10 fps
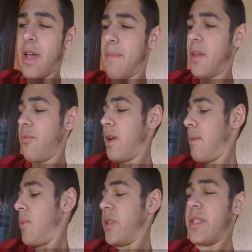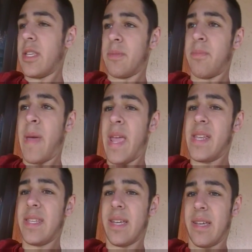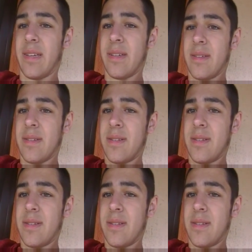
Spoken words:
Oh yeah, by the way, I bought this painting.